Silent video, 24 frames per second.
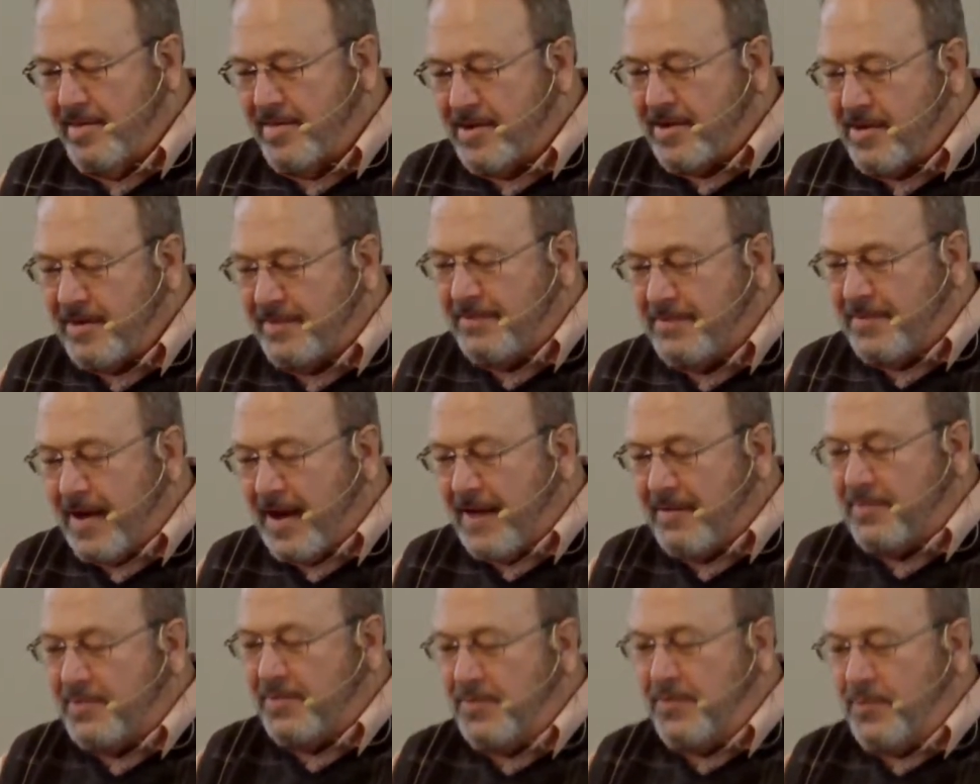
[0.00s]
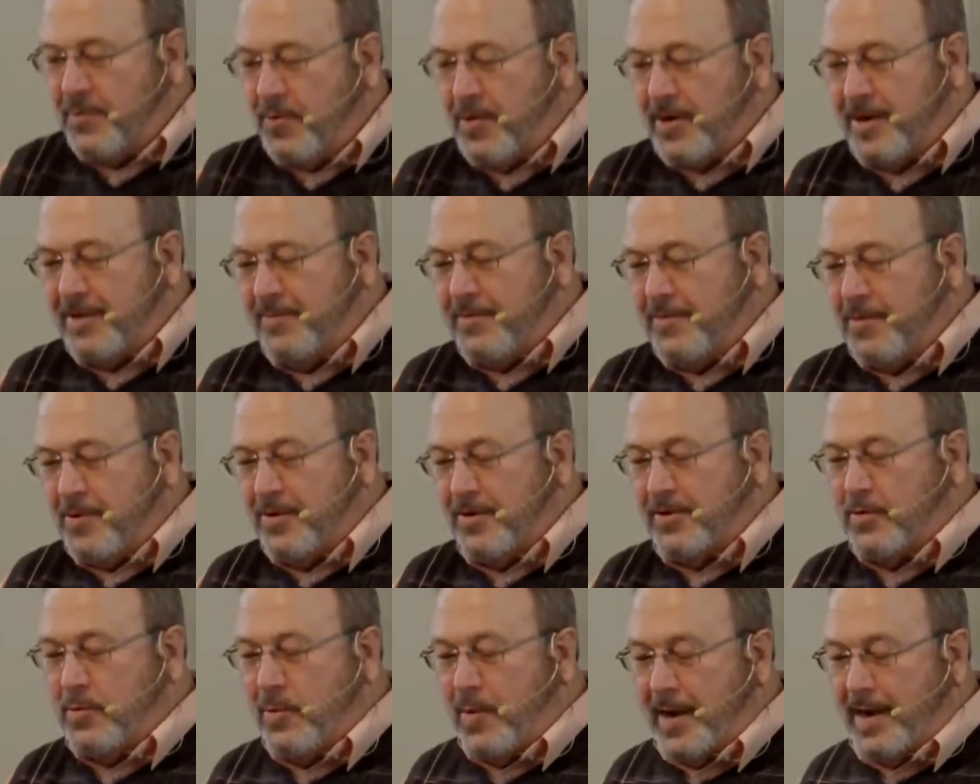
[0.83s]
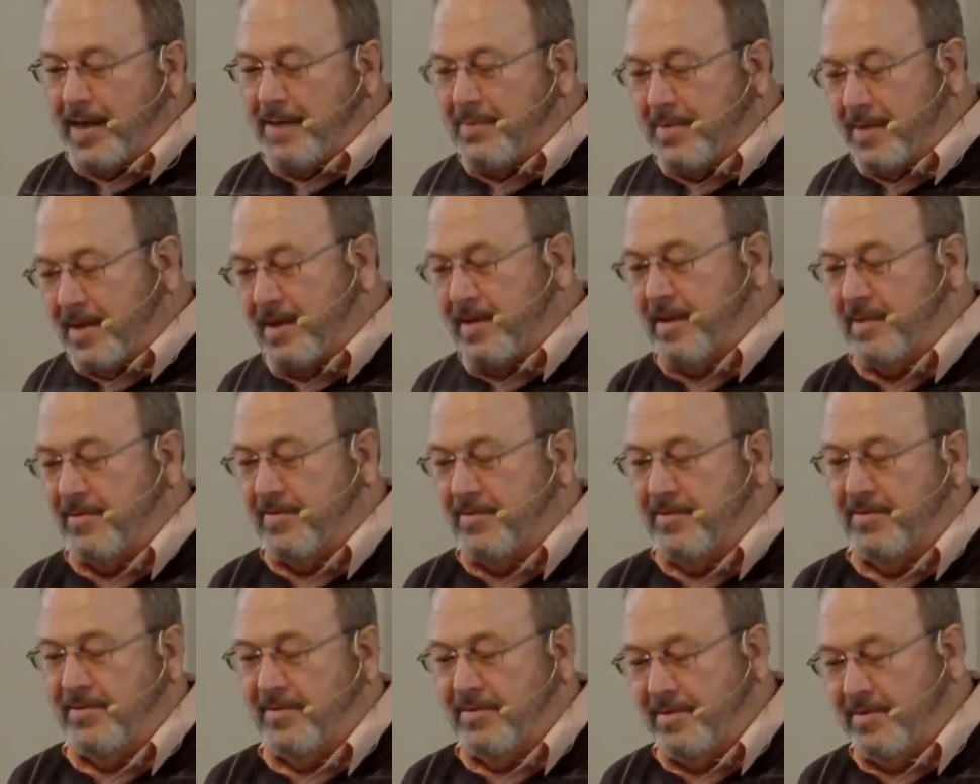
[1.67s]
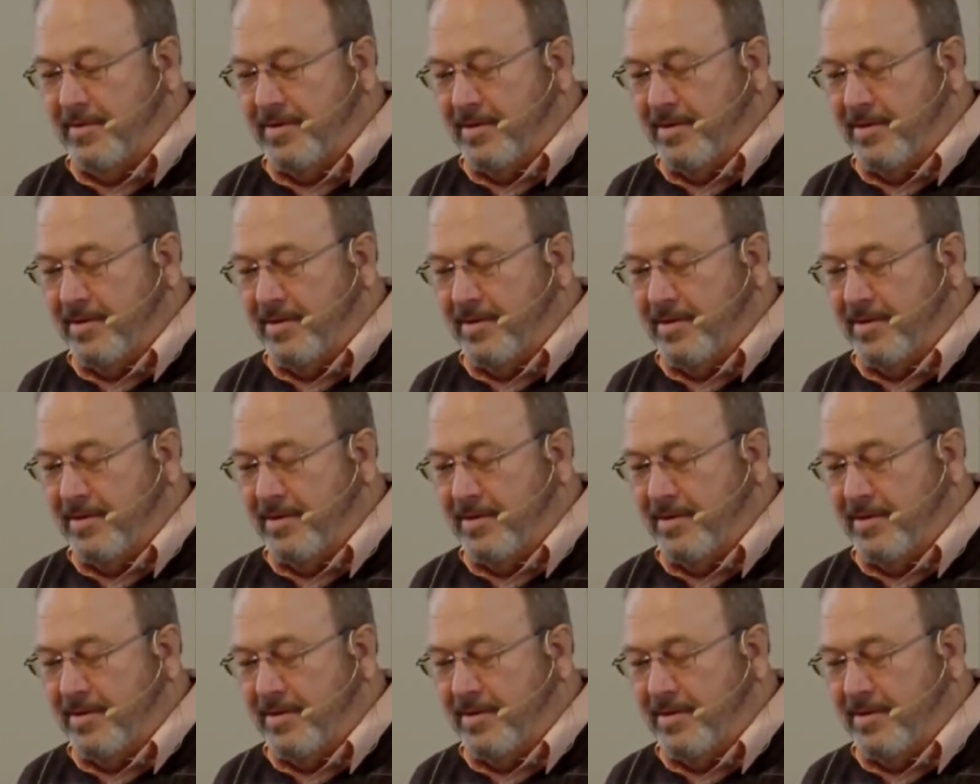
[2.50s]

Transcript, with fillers: 35 to 44, 20 minutes.